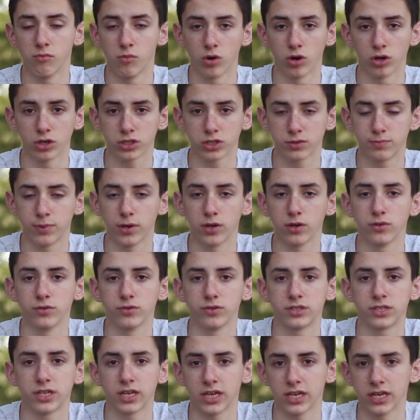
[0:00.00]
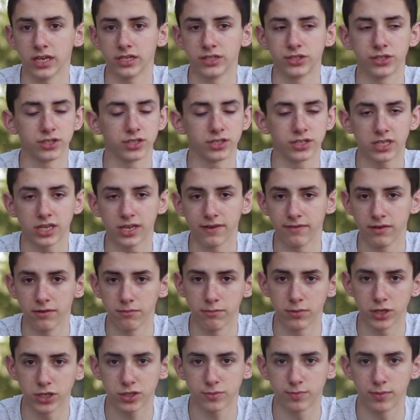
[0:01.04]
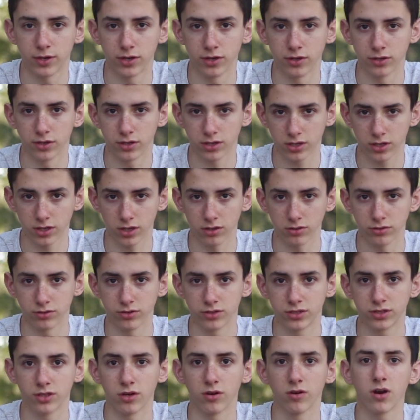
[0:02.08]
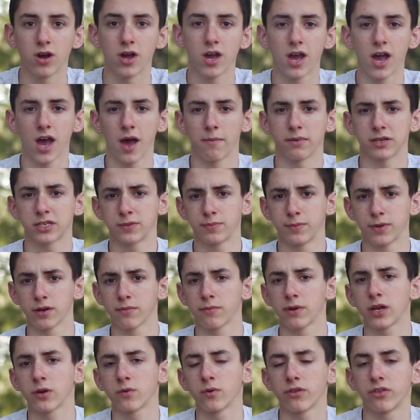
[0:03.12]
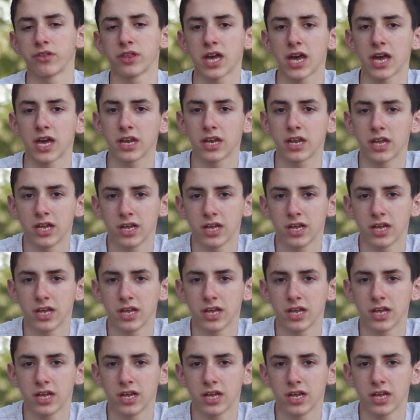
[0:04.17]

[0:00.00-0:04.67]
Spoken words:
more exposed and just give it much better colors. So I'm experimenting with that.